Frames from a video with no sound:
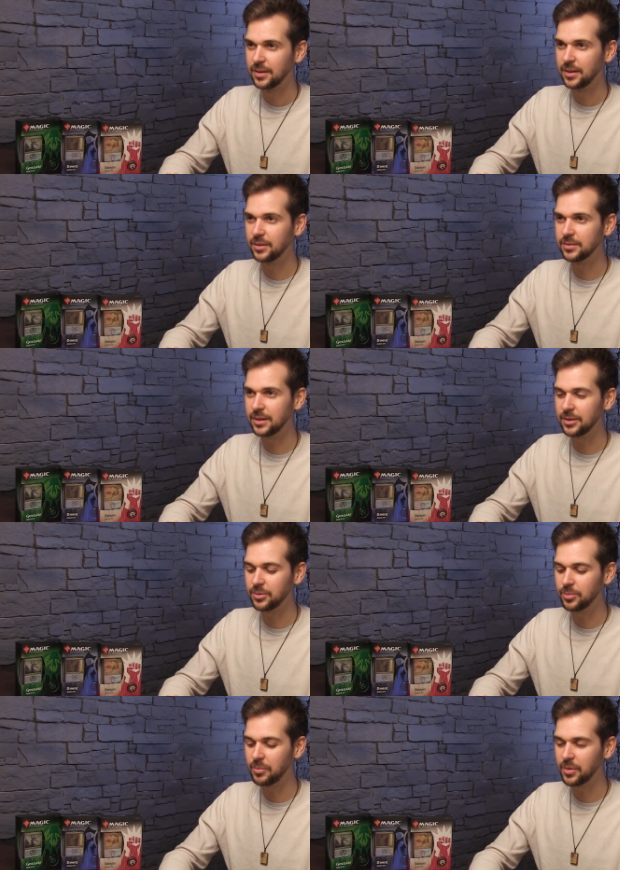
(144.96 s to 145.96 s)
okay. loads of
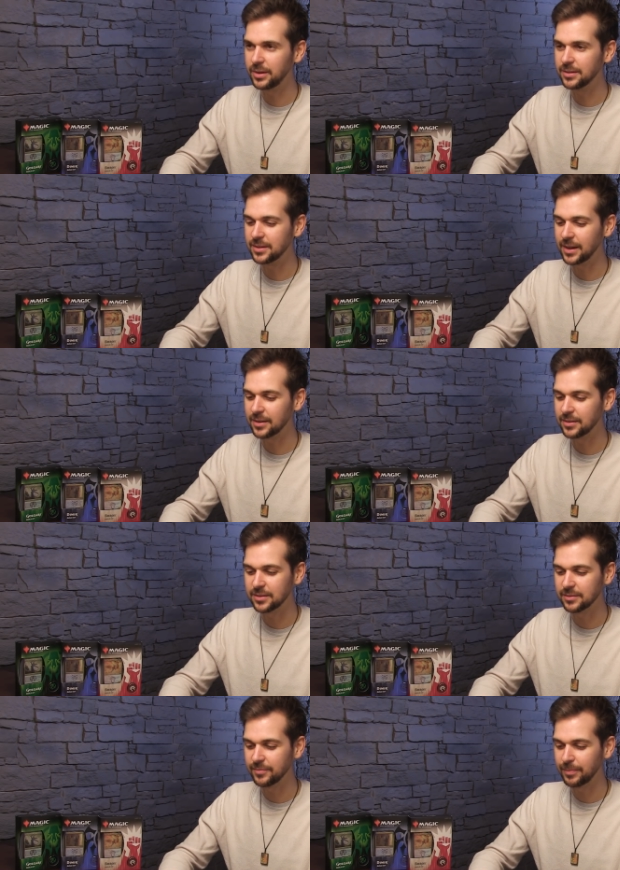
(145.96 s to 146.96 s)
little one-one insects,
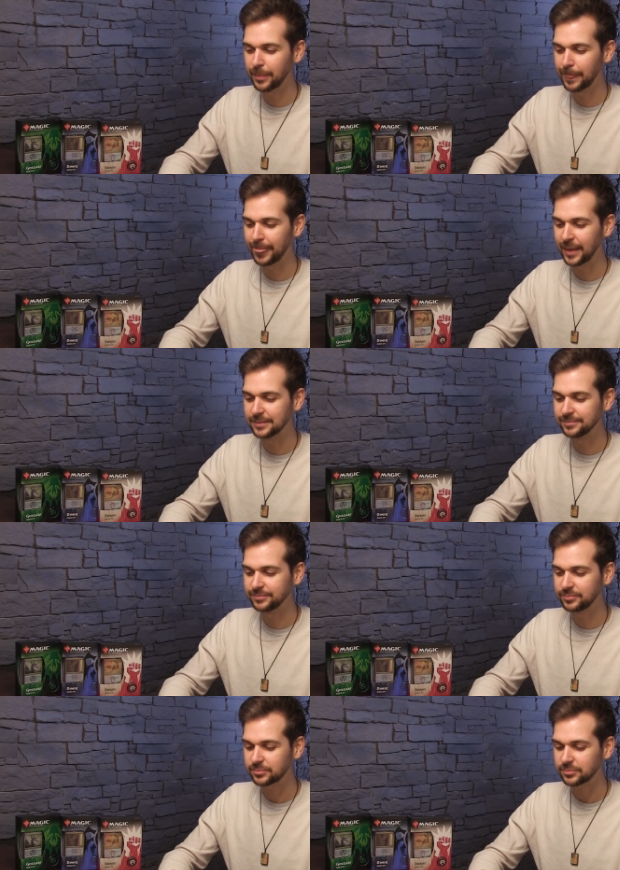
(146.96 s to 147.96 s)
little grimy,
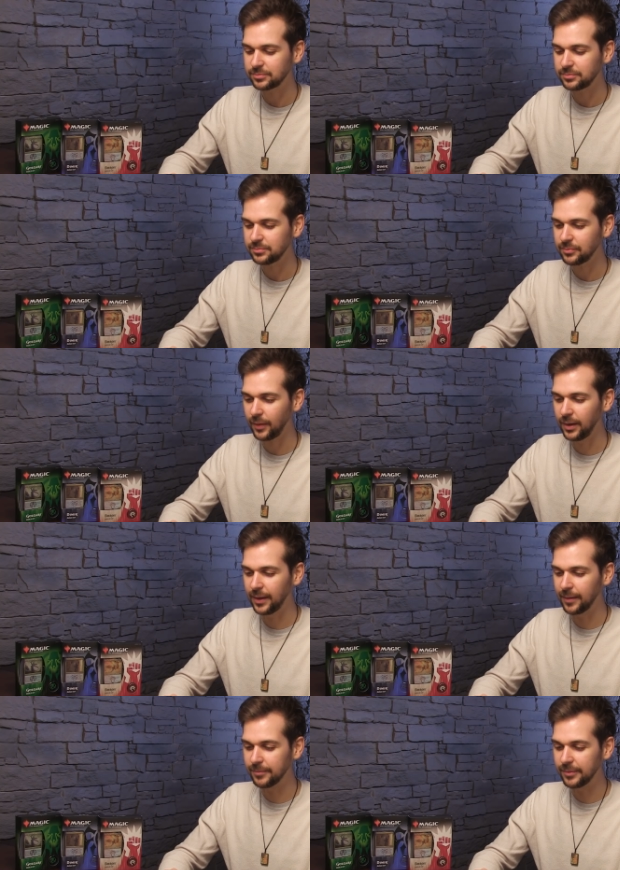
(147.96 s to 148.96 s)
grimy grobs.
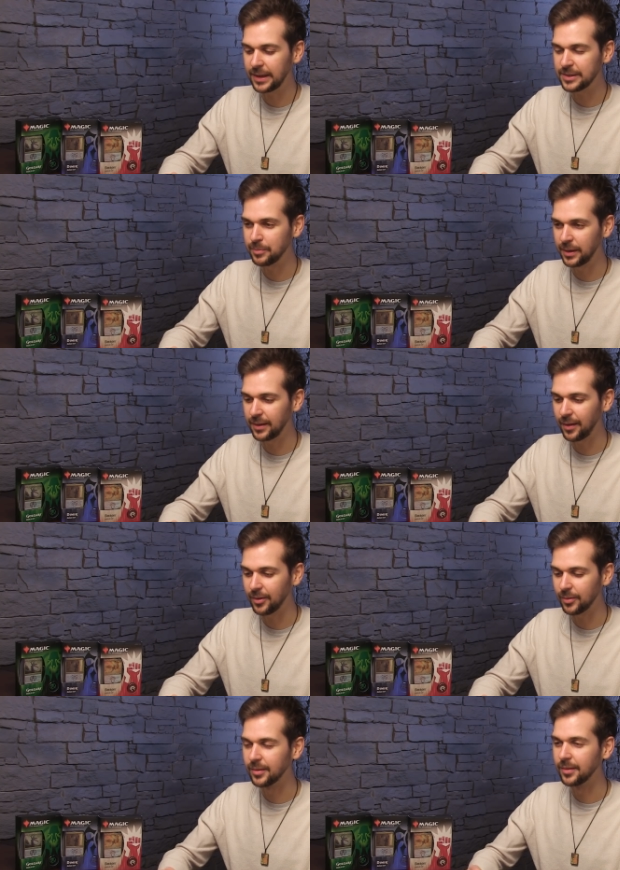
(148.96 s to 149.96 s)
Yeah, that is my go.